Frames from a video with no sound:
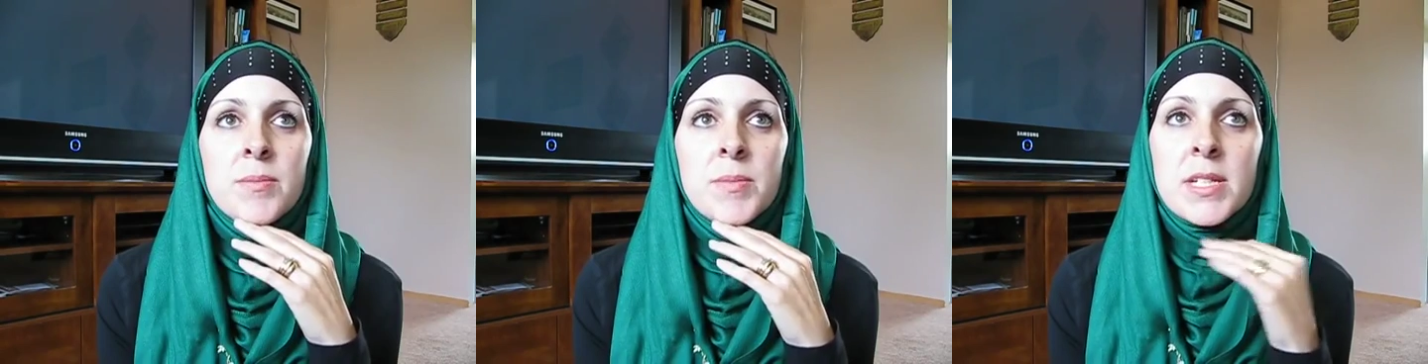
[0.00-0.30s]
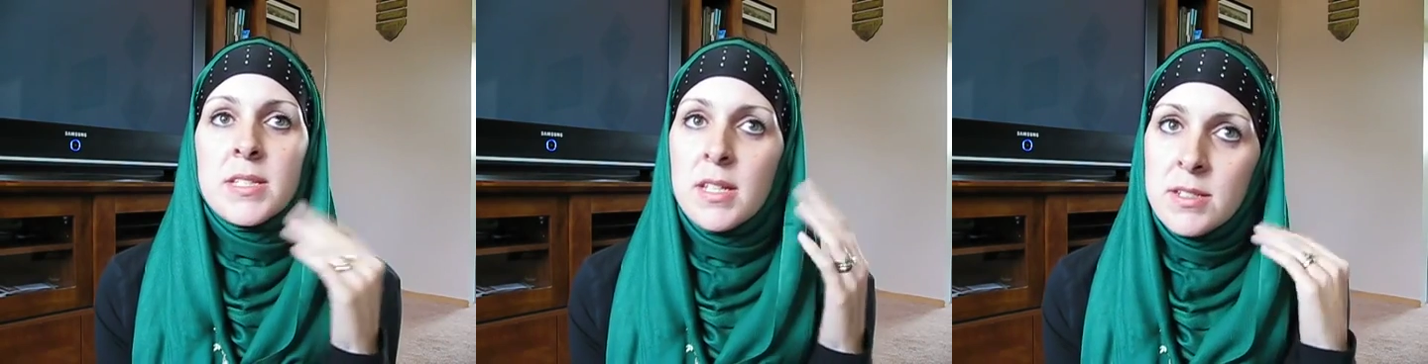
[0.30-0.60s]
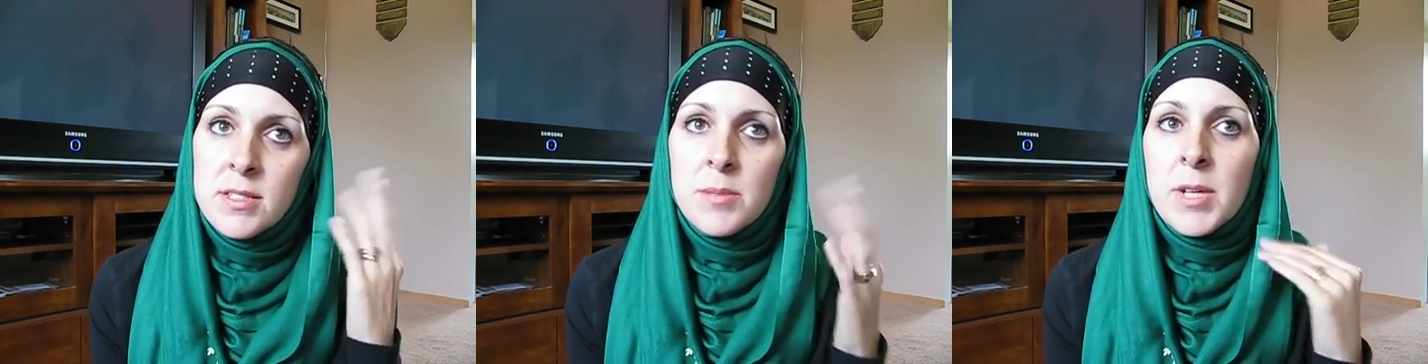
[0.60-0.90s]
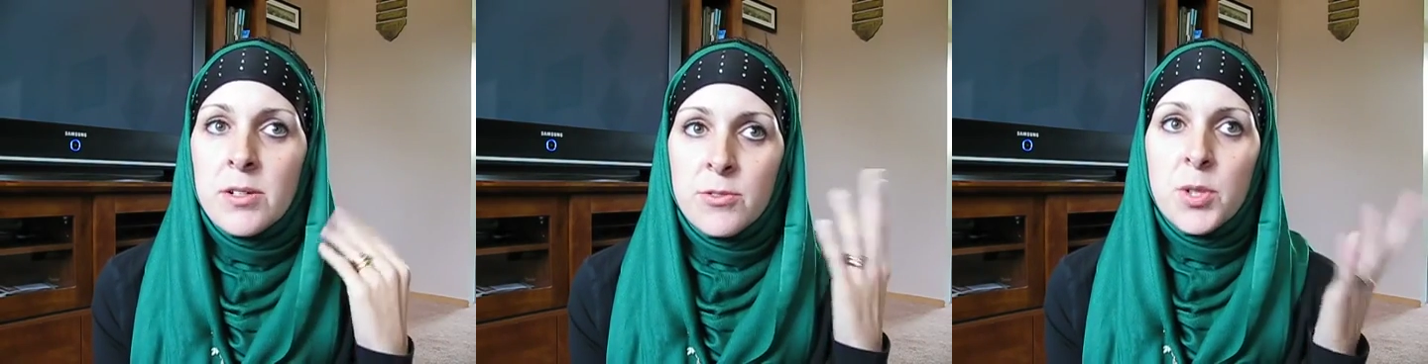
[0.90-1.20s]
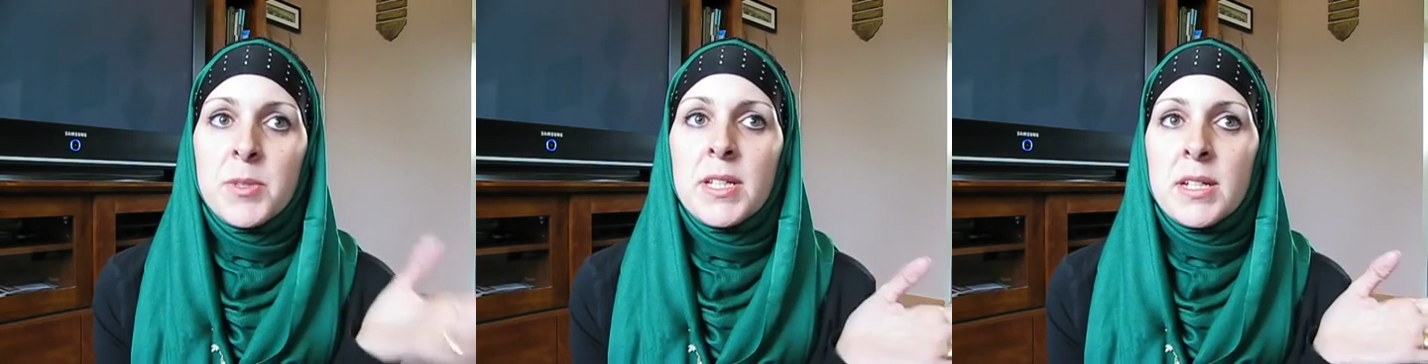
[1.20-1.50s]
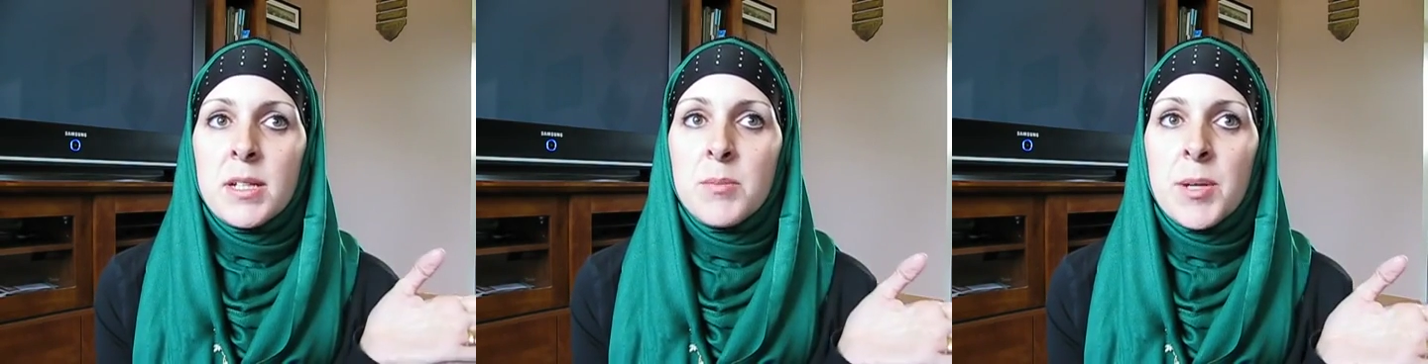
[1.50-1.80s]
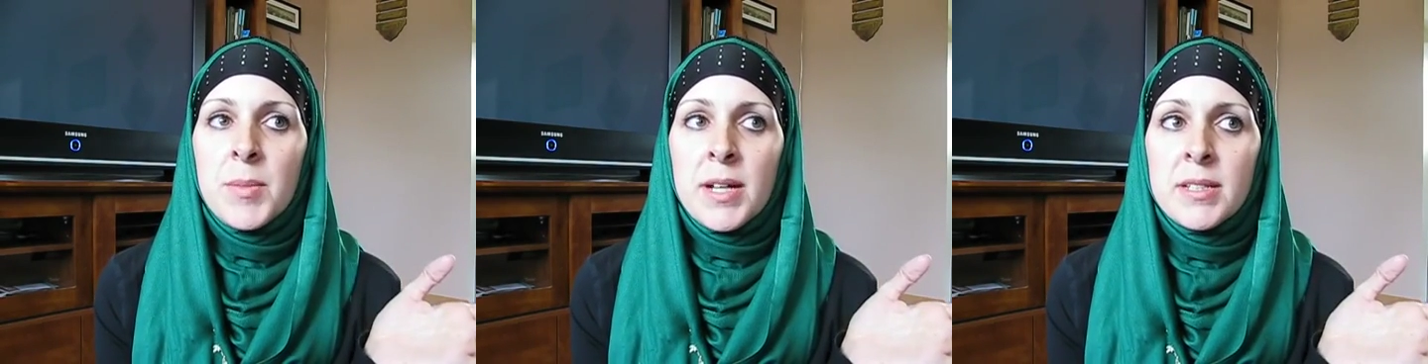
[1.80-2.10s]
because I had somehow formulated in my
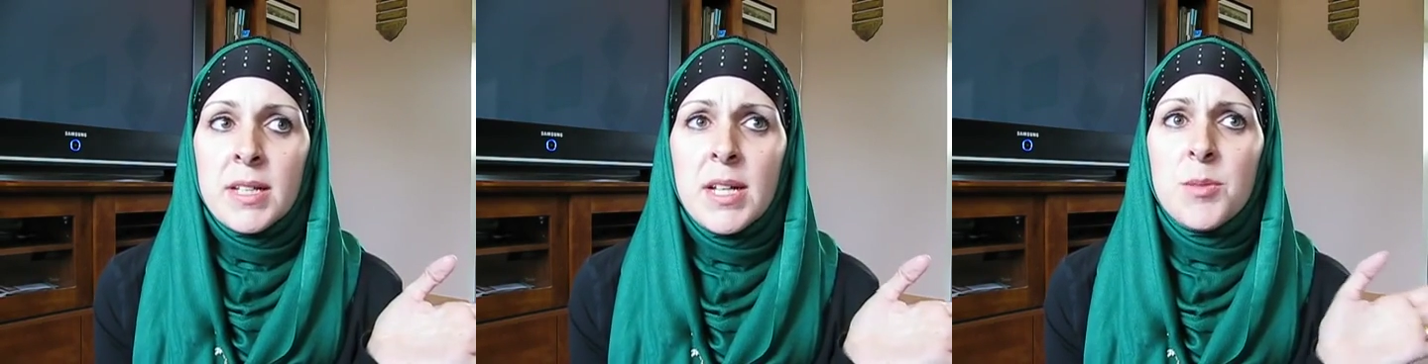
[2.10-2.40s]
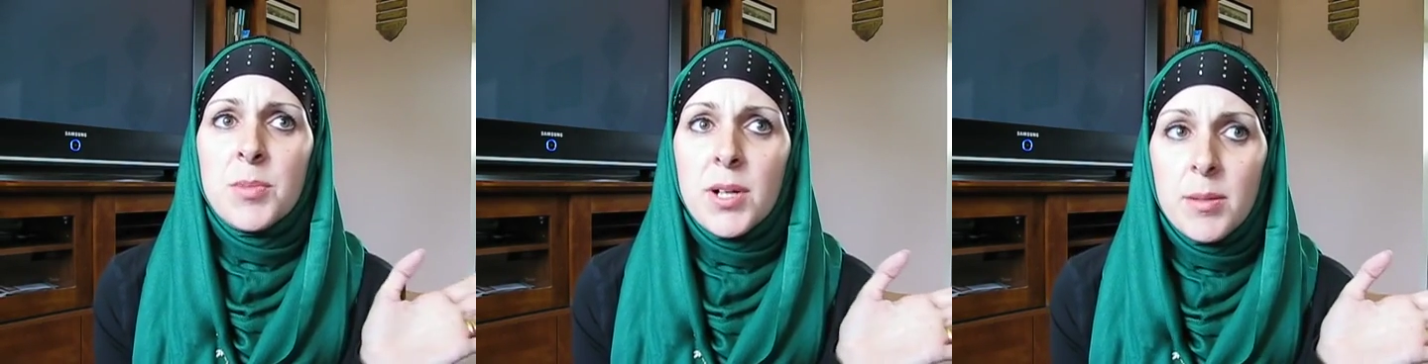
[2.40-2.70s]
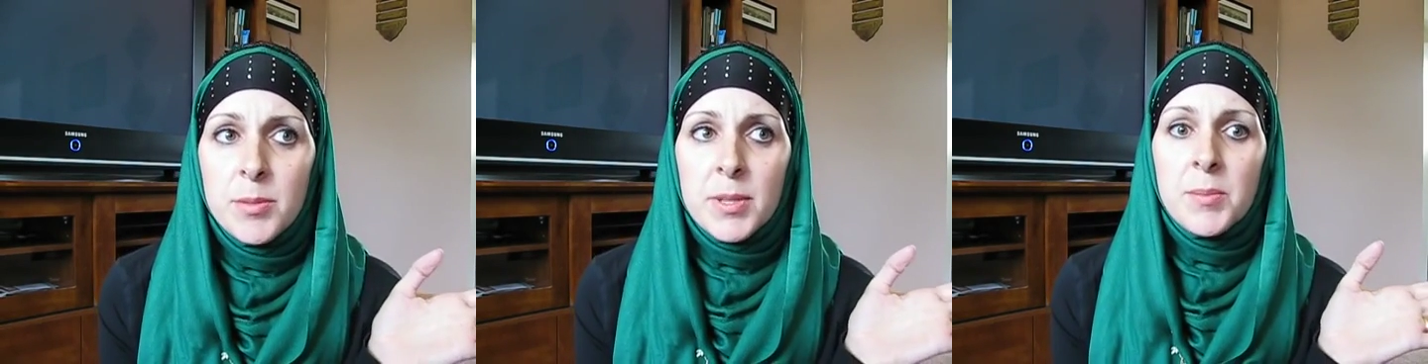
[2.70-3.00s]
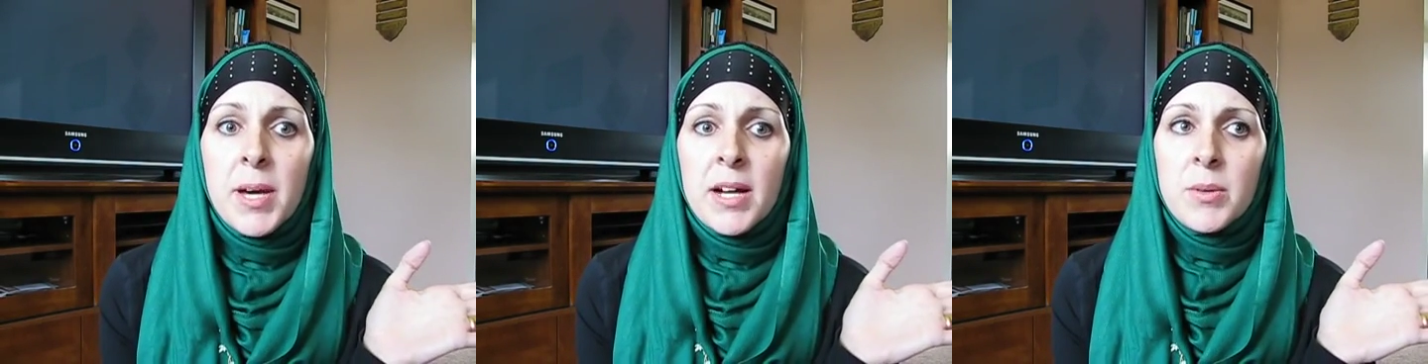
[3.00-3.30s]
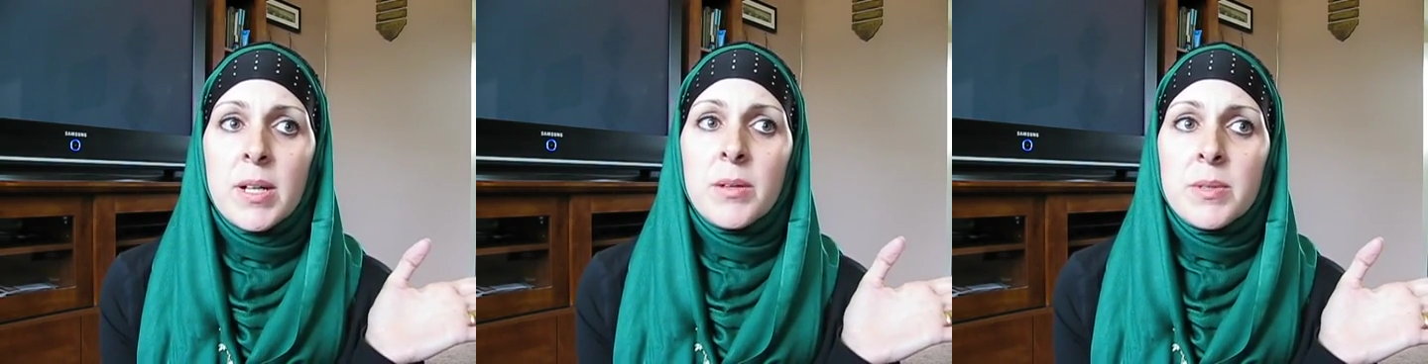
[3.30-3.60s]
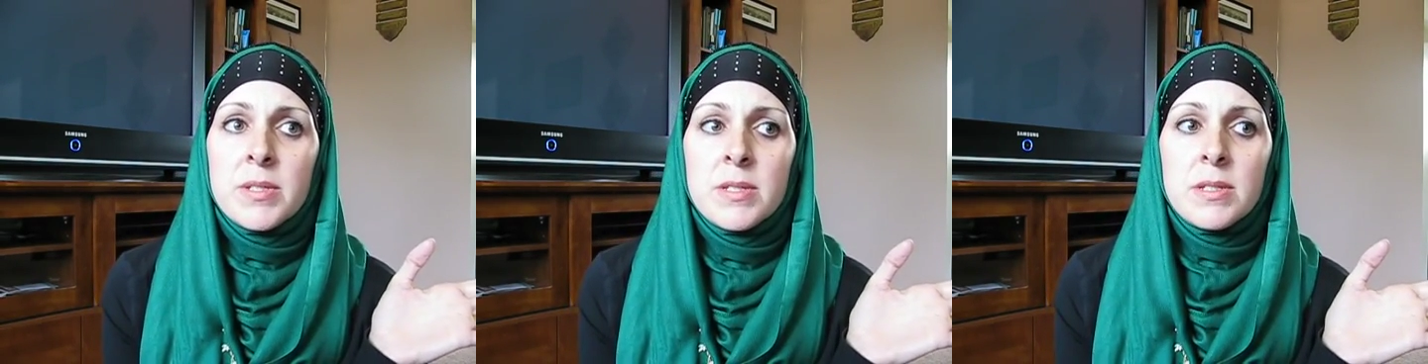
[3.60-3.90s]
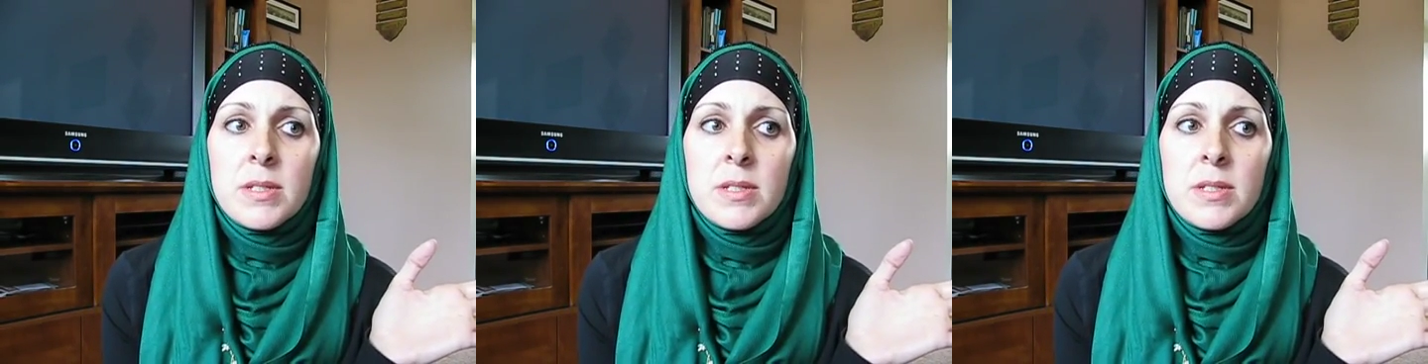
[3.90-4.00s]
mind, probably back when I was